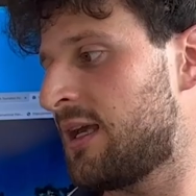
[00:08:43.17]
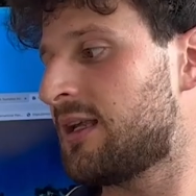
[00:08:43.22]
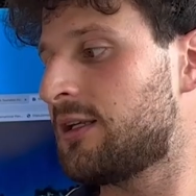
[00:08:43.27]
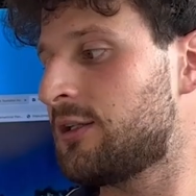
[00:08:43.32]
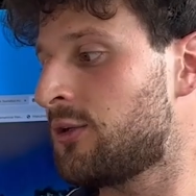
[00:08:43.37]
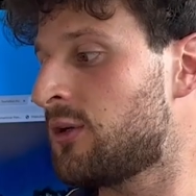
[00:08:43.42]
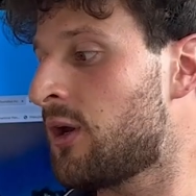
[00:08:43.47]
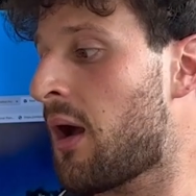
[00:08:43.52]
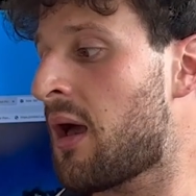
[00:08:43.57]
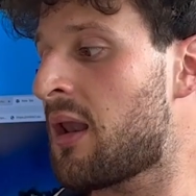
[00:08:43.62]

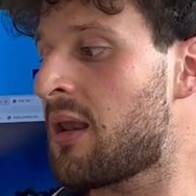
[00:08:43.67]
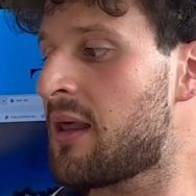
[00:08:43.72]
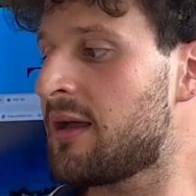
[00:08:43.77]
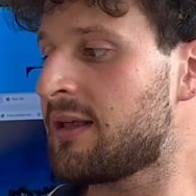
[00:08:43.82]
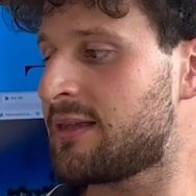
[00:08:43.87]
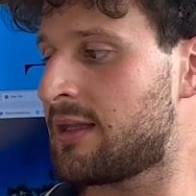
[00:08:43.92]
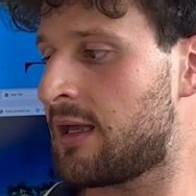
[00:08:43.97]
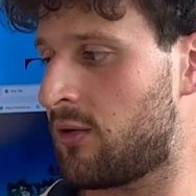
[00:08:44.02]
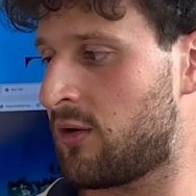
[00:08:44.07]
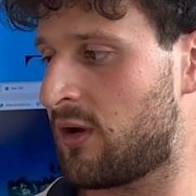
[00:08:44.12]
You know, I
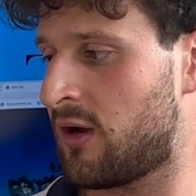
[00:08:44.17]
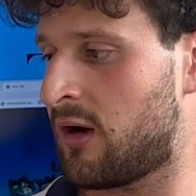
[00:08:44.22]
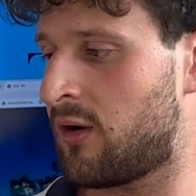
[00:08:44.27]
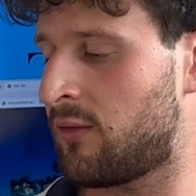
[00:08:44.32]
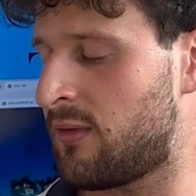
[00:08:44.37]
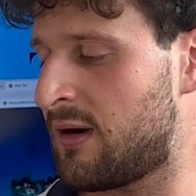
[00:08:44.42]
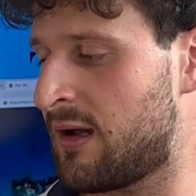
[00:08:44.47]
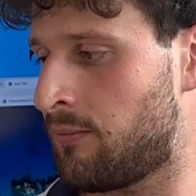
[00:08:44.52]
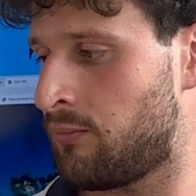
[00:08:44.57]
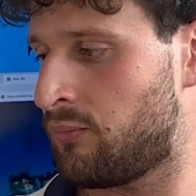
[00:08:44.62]
like that
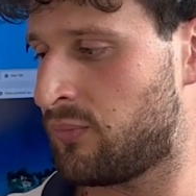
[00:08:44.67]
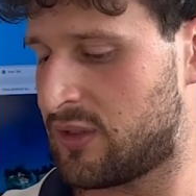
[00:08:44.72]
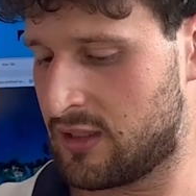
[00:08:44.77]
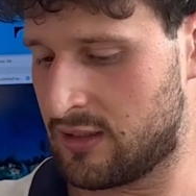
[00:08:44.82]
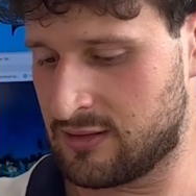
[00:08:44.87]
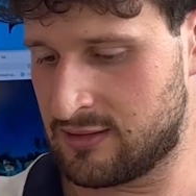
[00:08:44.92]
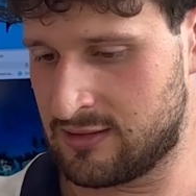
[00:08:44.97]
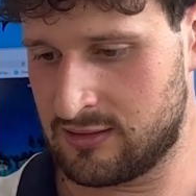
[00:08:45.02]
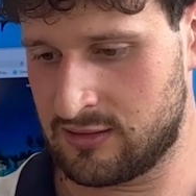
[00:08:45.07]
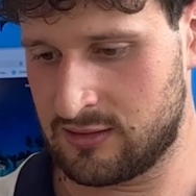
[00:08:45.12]
RM
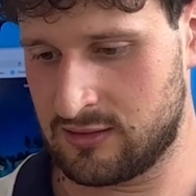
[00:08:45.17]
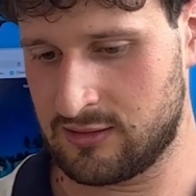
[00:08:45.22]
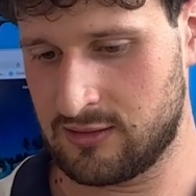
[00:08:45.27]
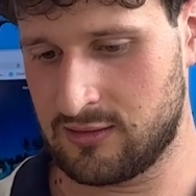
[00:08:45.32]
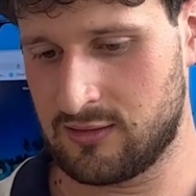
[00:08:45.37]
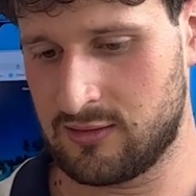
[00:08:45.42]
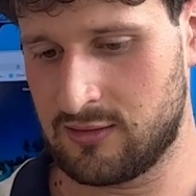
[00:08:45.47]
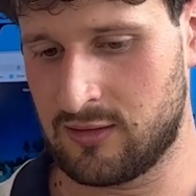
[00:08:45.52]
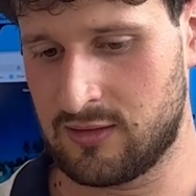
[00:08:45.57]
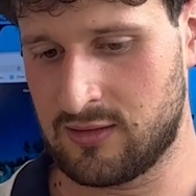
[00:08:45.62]
does
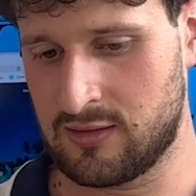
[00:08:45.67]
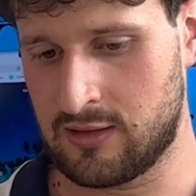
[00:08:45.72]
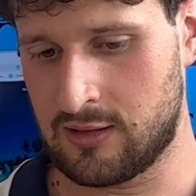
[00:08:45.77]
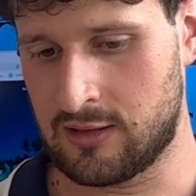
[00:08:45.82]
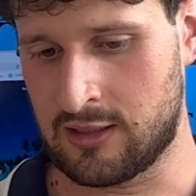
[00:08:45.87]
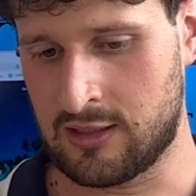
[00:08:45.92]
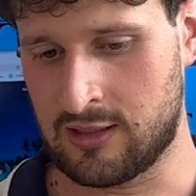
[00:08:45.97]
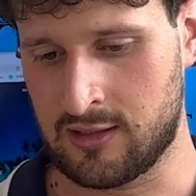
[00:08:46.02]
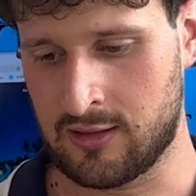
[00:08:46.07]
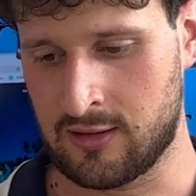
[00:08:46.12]

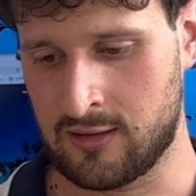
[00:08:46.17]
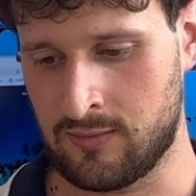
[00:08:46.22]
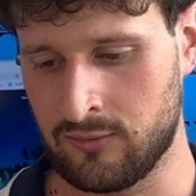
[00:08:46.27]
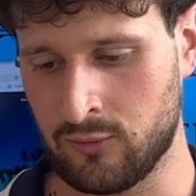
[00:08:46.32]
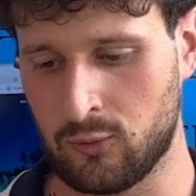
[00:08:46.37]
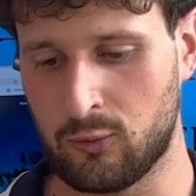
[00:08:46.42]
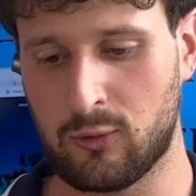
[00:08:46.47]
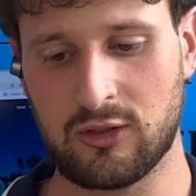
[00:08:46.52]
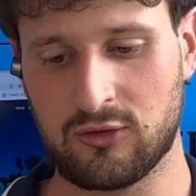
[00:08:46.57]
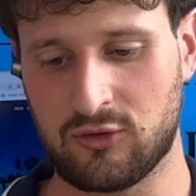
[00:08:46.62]

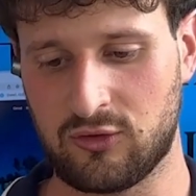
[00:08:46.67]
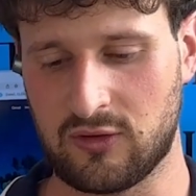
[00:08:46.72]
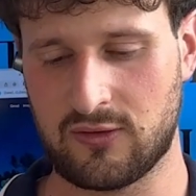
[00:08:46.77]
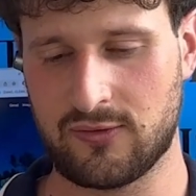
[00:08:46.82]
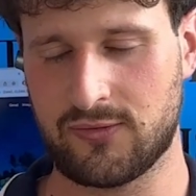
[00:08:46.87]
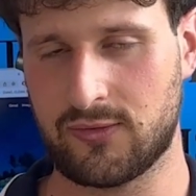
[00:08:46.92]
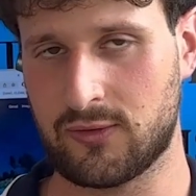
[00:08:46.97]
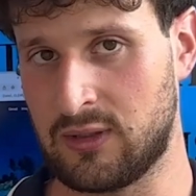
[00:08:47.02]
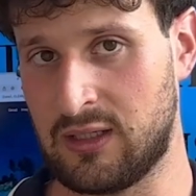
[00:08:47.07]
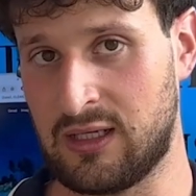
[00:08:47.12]
watches
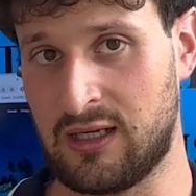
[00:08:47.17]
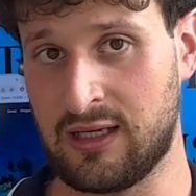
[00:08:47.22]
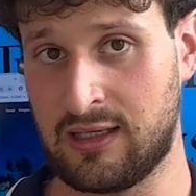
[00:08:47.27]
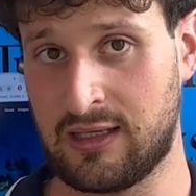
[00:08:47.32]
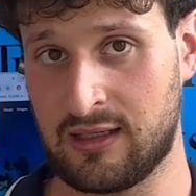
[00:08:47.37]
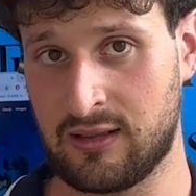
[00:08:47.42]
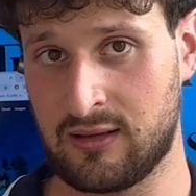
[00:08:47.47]
for, like,